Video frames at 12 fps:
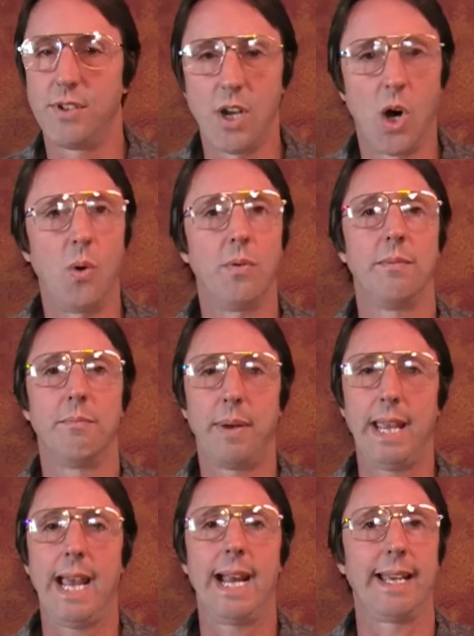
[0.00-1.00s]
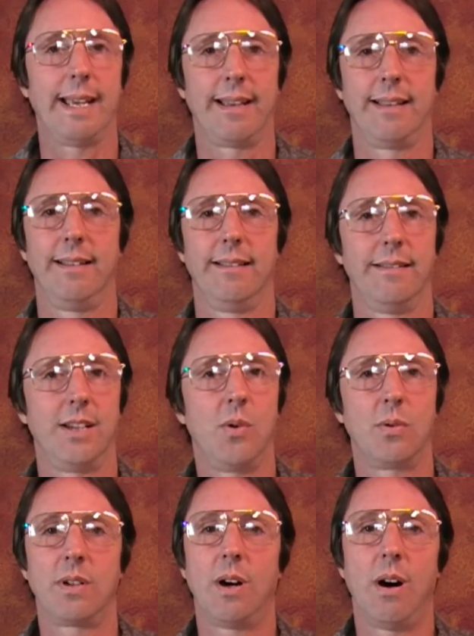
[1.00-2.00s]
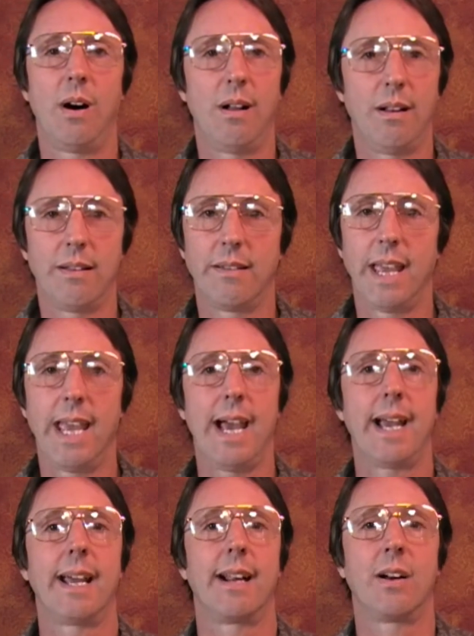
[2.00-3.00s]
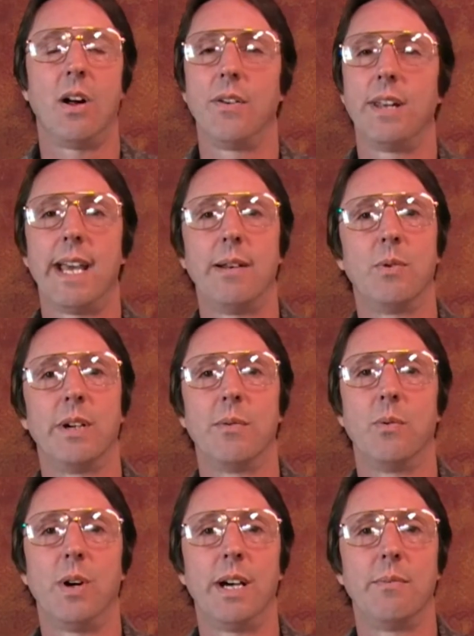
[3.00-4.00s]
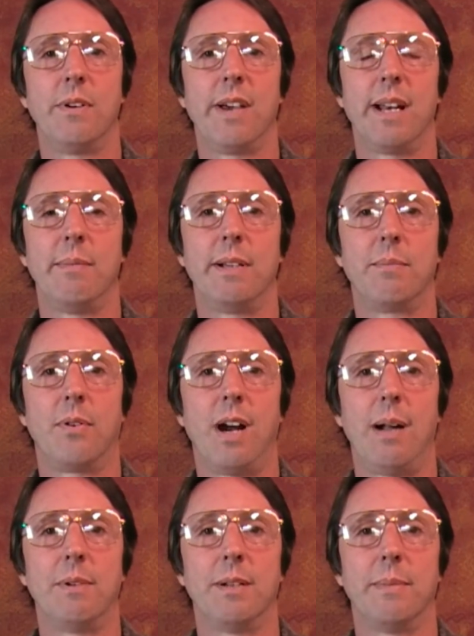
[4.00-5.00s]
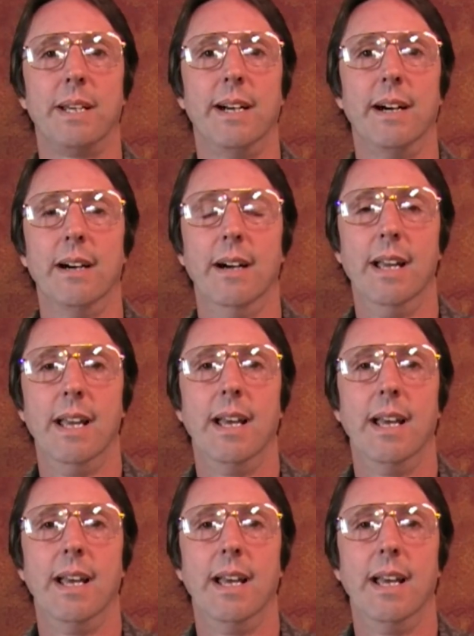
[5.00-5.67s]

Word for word: Don't panic. Don't call, hey, I got to call 911. We've got a big problem here.